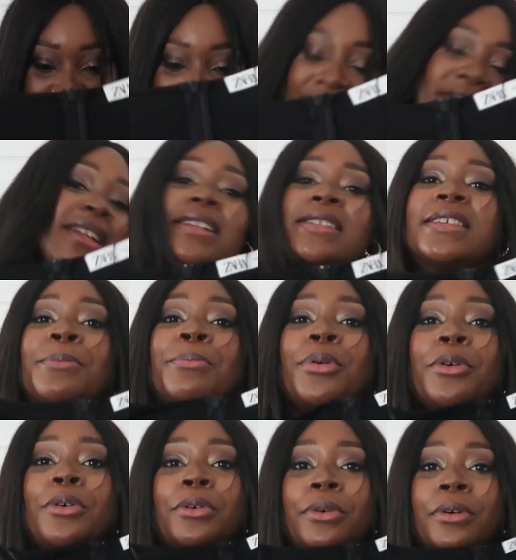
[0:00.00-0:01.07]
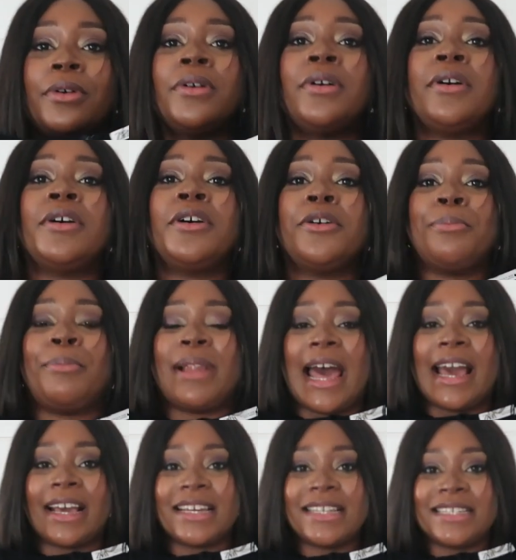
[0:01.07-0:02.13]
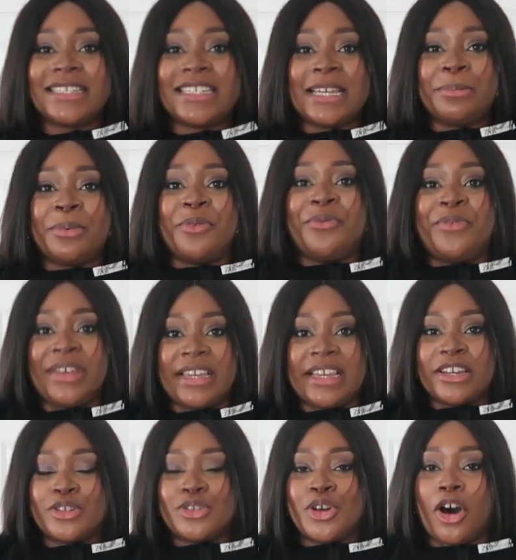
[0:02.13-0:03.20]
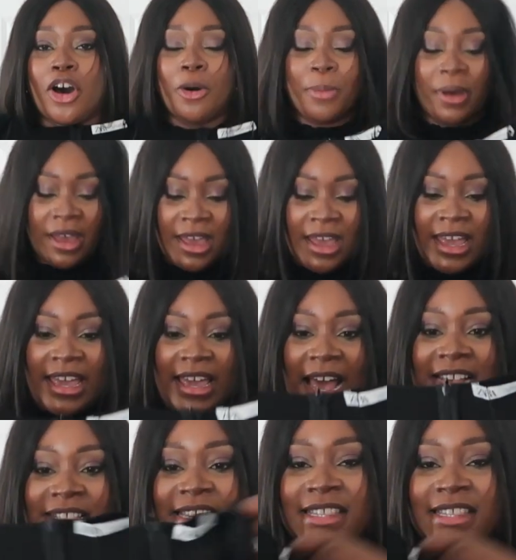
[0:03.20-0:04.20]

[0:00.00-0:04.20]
really simple black deep V top. It has